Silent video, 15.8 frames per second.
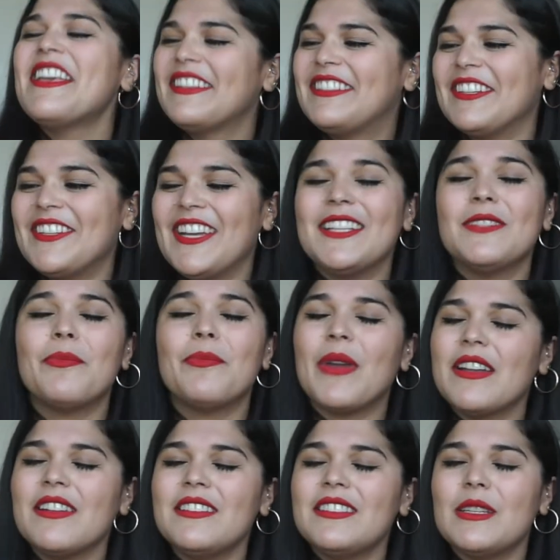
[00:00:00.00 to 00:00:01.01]
So yes,
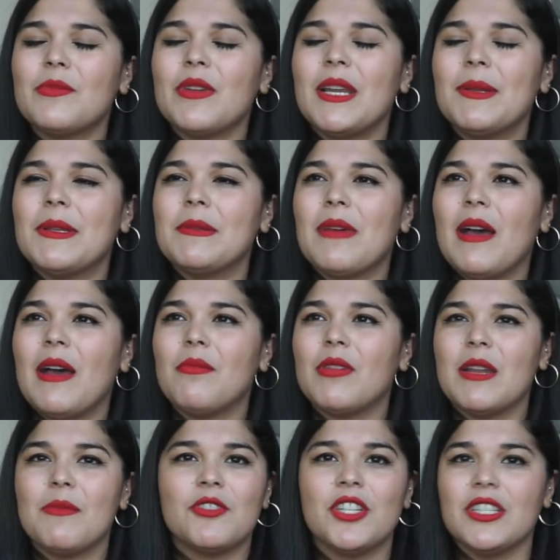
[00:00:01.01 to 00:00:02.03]
pregnancy brain and mom
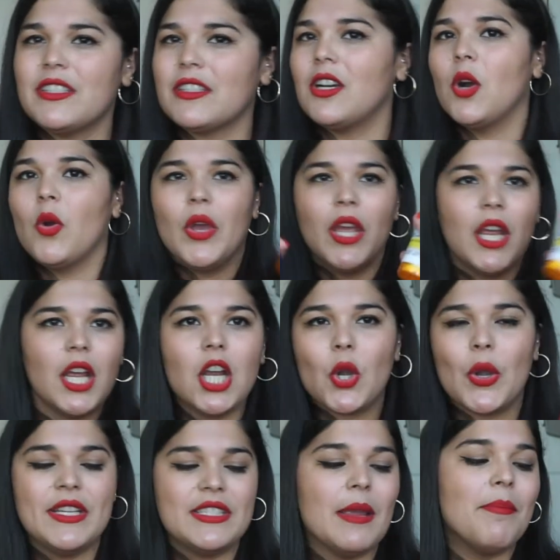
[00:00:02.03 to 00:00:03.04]
brain are just going
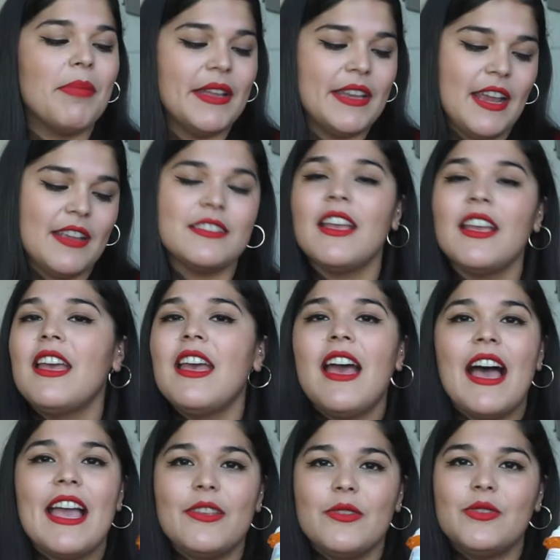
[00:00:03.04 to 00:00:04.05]
crazy. But yes,
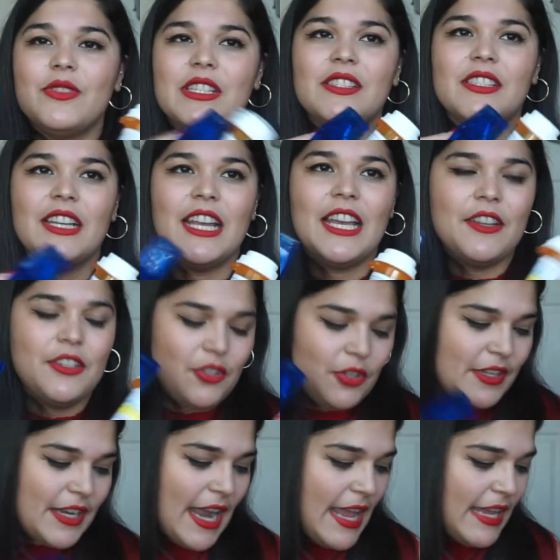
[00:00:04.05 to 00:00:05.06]
I use these together so
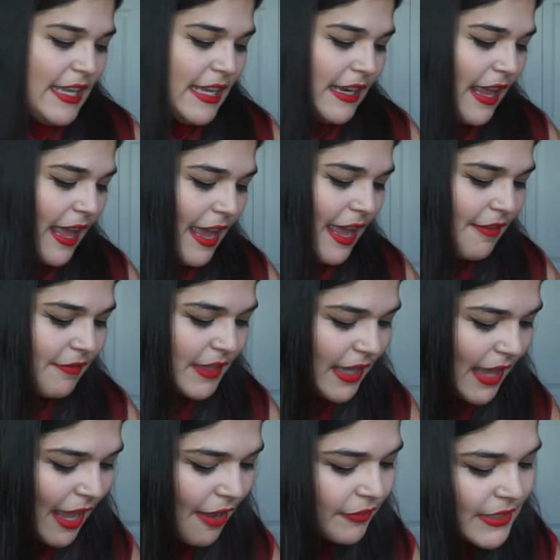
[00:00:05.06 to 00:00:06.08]
that I can have the
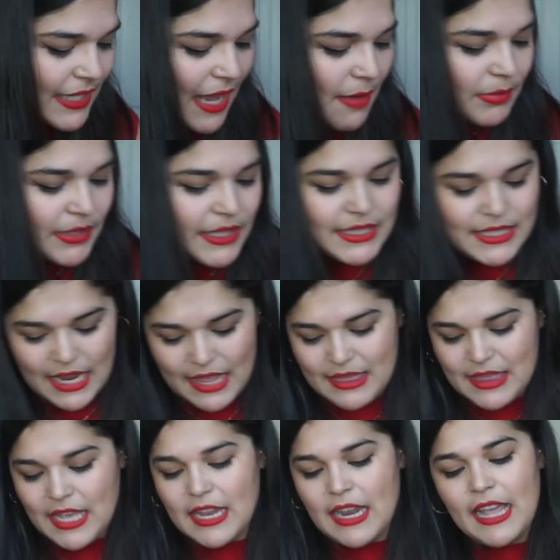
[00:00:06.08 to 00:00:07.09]
half tablets, and
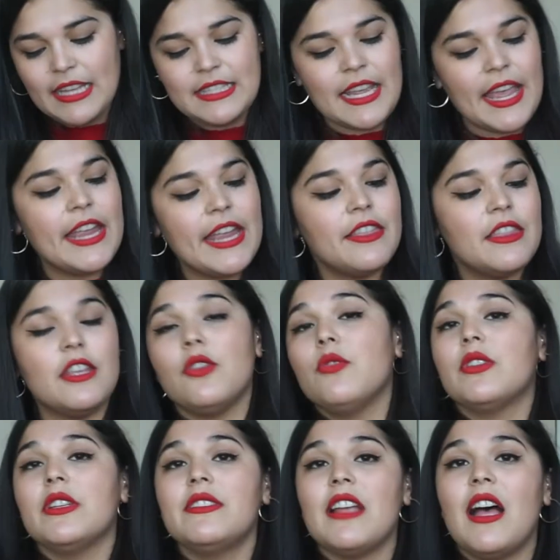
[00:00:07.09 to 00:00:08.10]
then I take the
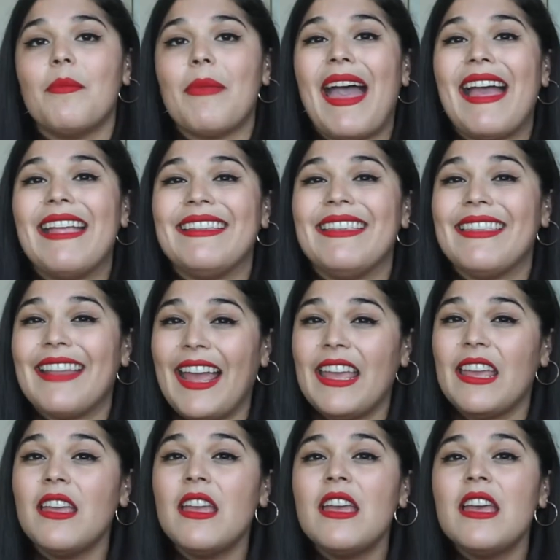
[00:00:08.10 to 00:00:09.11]
Unisom at
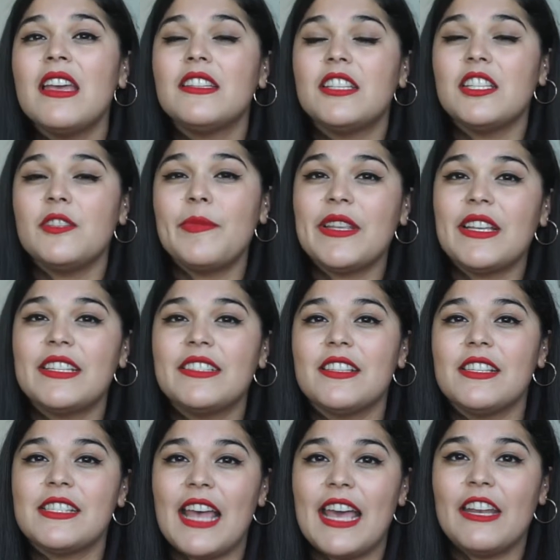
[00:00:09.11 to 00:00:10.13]
night just because the
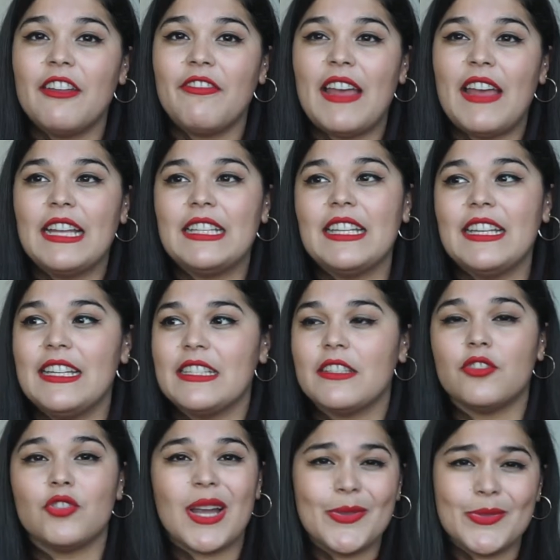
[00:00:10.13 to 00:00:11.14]
side effect
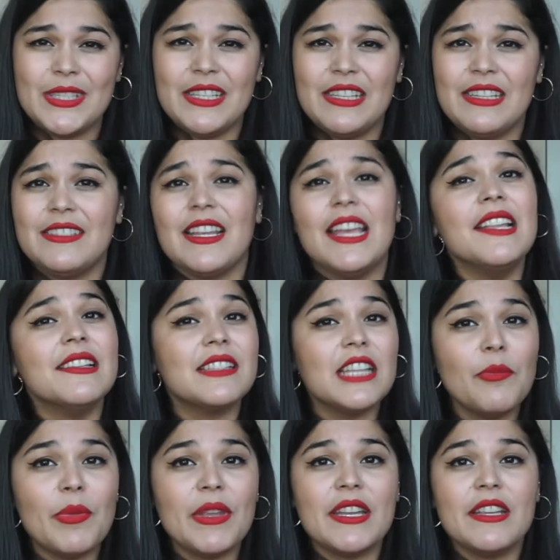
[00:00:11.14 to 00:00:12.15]
is drowsiness and
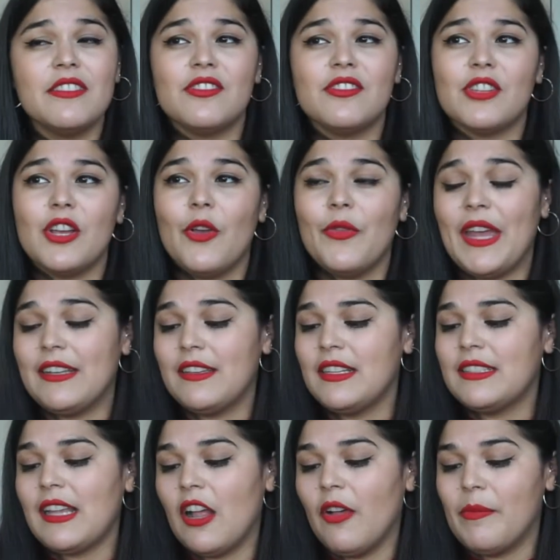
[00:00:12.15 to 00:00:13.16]
sleepiness. So that
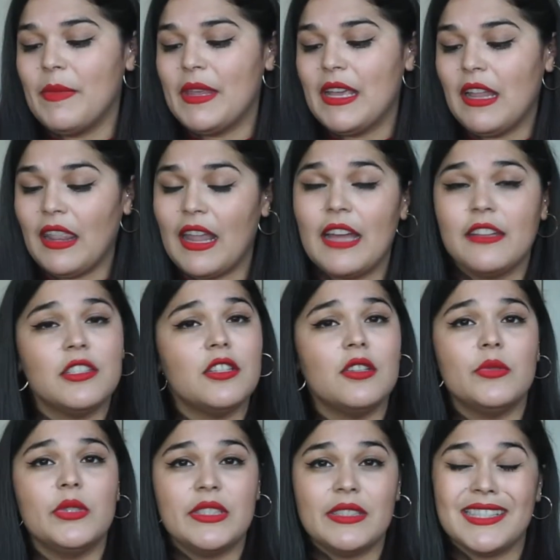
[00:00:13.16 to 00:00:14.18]
does help me a lot to
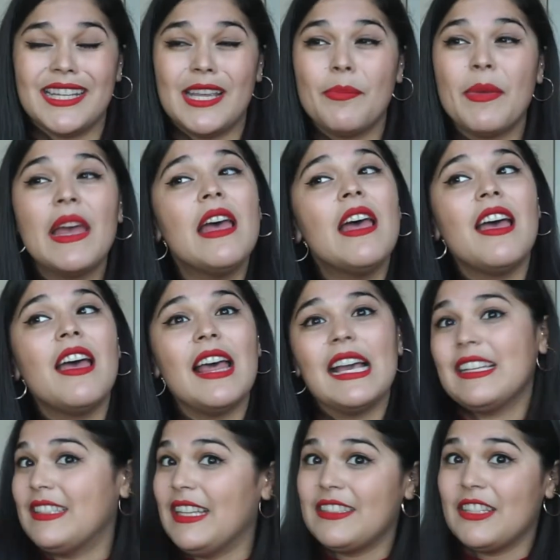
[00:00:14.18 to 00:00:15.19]
go to sleep,
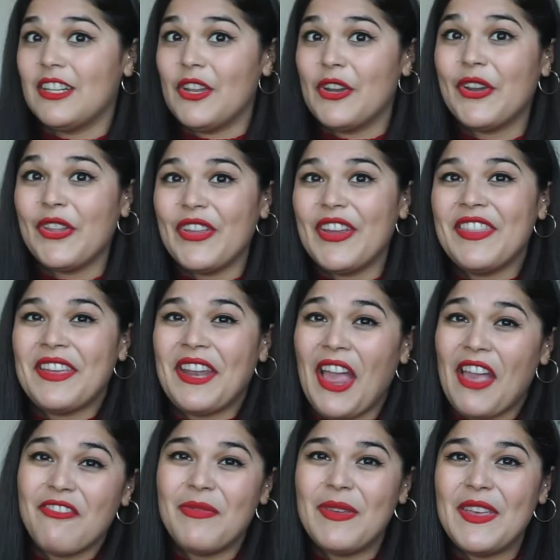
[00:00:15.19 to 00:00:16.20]
because that's another thing that
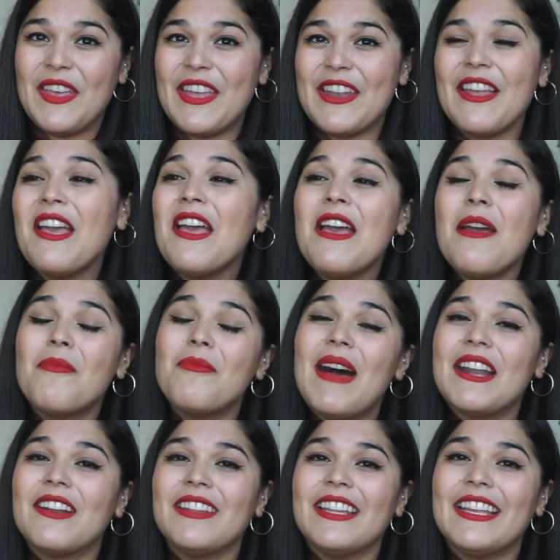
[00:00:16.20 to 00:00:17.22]
I've been
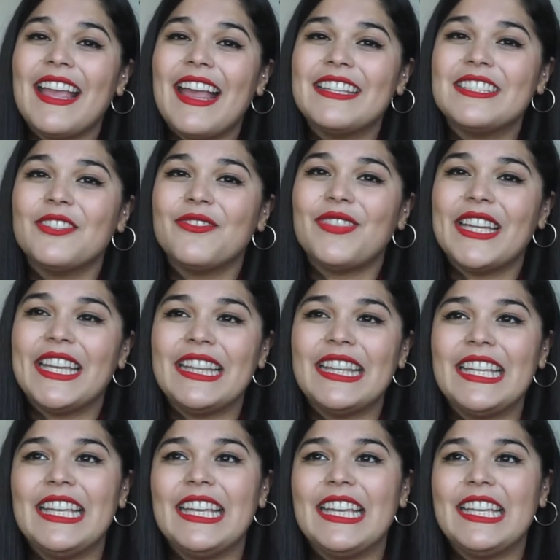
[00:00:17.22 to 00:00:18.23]
battling as of
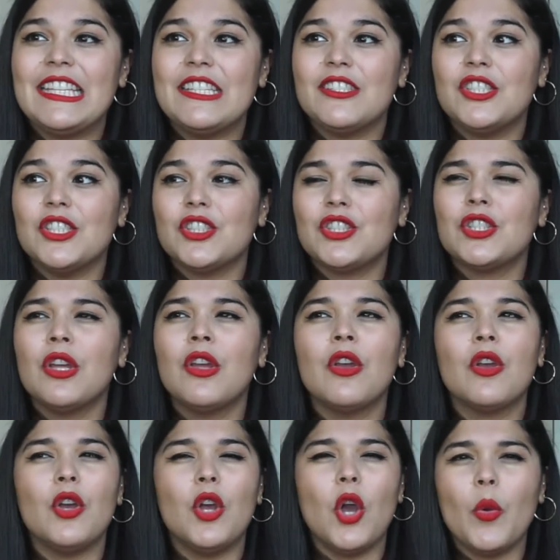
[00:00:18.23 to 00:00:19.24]
lately is just
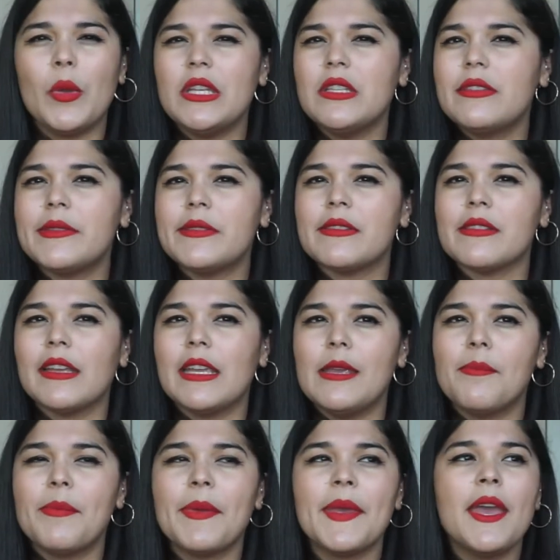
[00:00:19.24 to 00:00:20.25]
going to
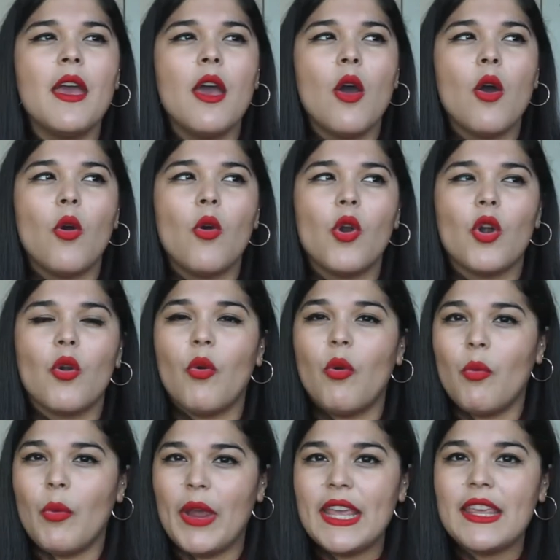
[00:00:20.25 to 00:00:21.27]
sleep
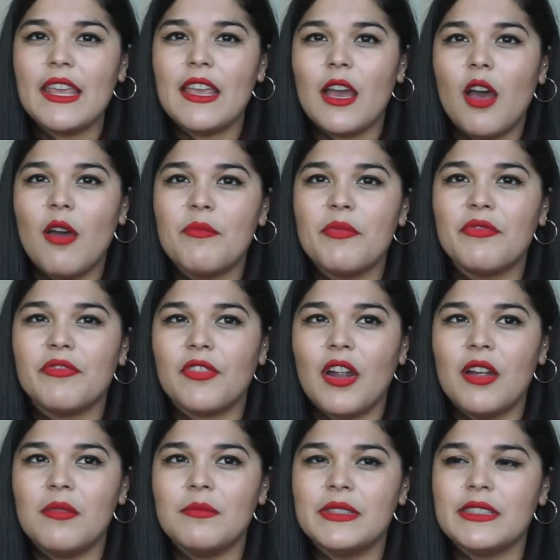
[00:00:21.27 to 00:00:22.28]
or waking up
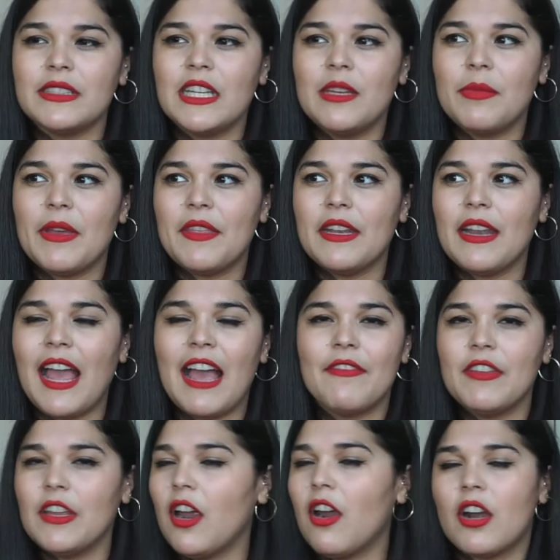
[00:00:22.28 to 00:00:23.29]
from sleep and then
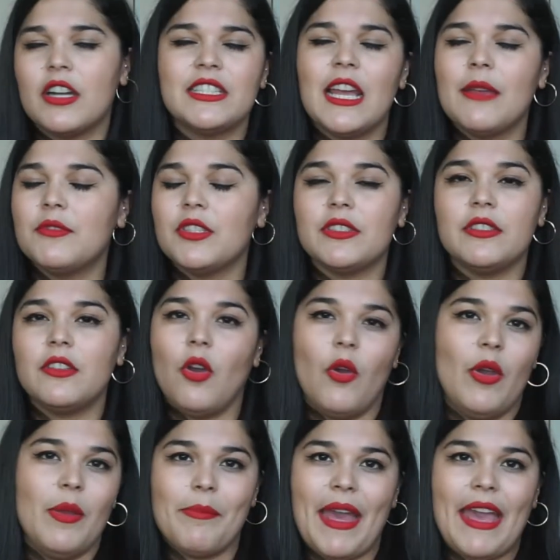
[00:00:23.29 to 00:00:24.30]
having a hard time just
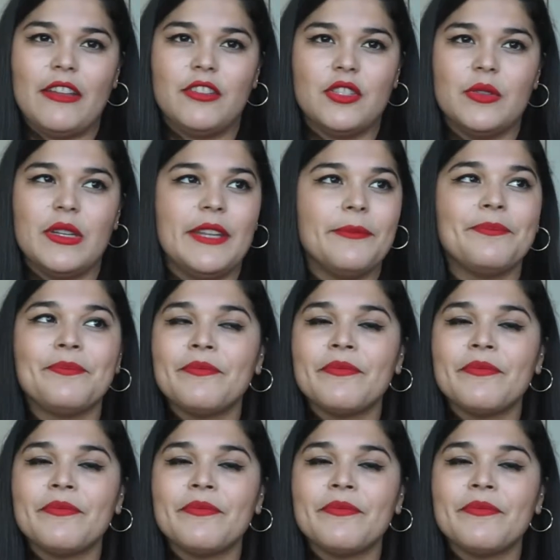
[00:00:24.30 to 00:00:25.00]
going back to it.